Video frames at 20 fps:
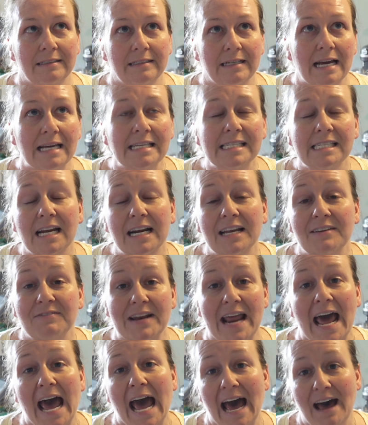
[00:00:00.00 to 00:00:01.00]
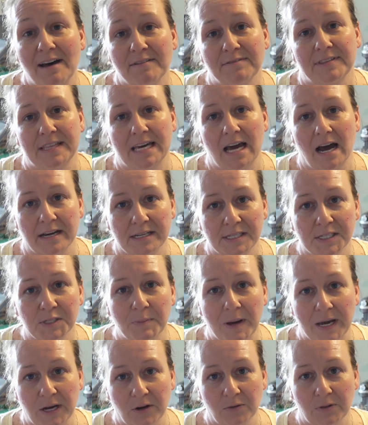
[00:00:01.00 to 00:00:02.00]
it's not even half the ice
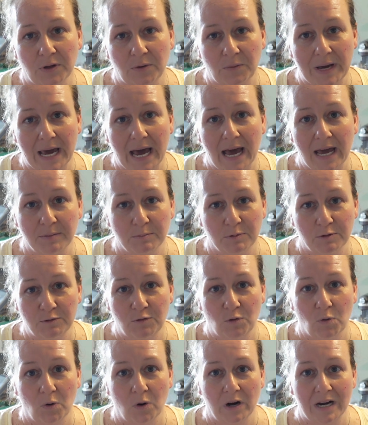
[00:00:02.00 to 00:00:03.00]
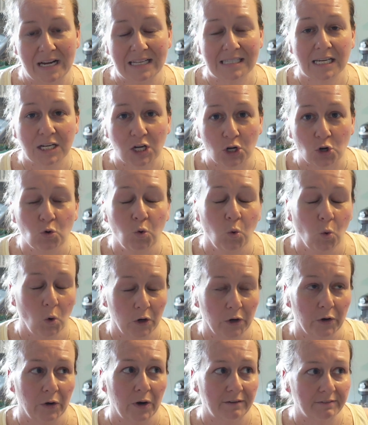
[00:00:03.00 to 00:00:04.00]
maker that we had before. It's like a
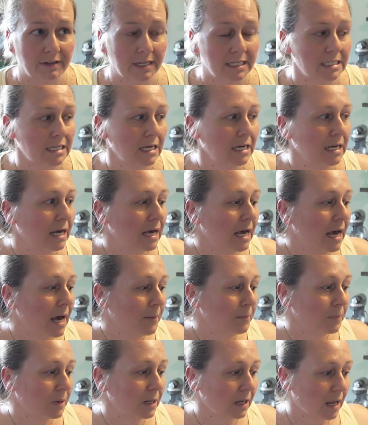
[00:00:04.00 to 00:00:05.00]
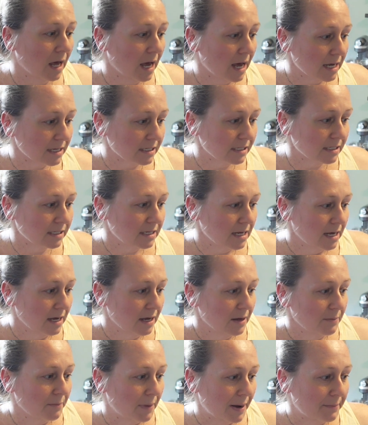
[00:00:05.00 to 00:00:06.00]
quarter of it.
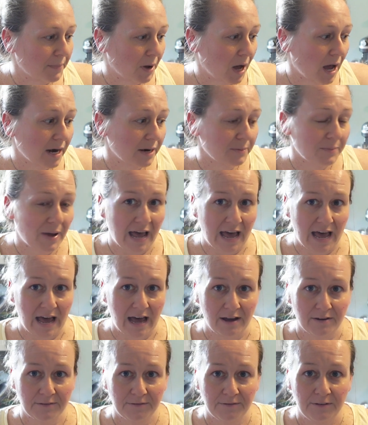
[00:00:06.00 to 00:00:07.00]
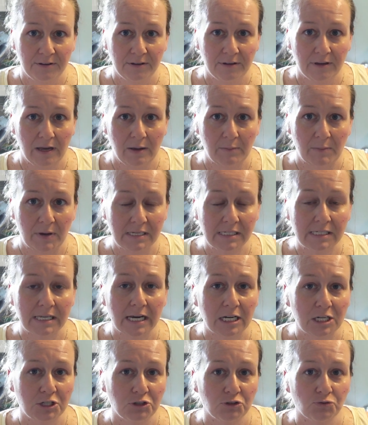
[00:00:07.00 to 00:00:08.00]
Plus, my bottom half in my
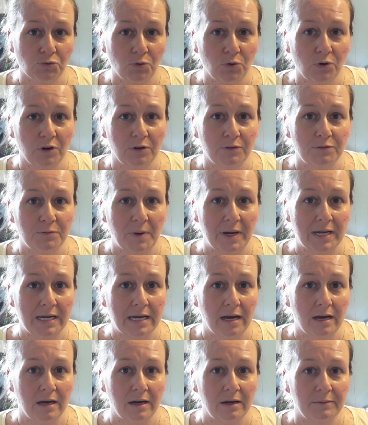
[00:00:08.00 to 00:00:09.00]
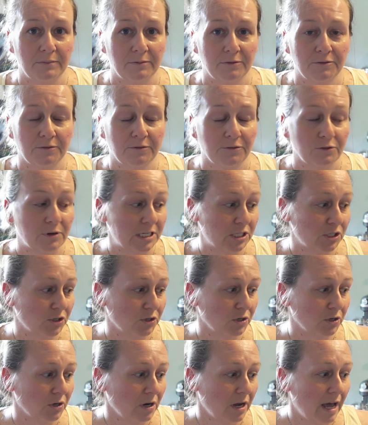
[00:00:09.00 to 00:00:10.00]
second drawer of my
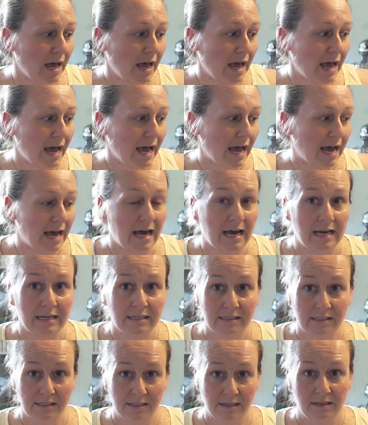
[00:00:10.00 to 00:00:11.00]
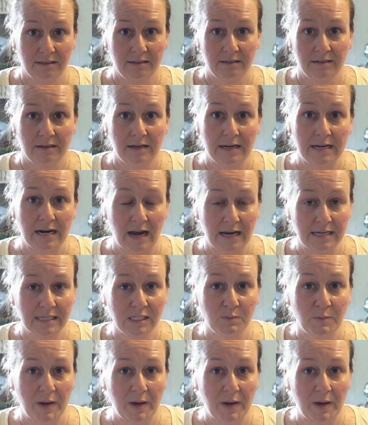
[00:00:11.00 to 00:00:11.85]
freezer has an ice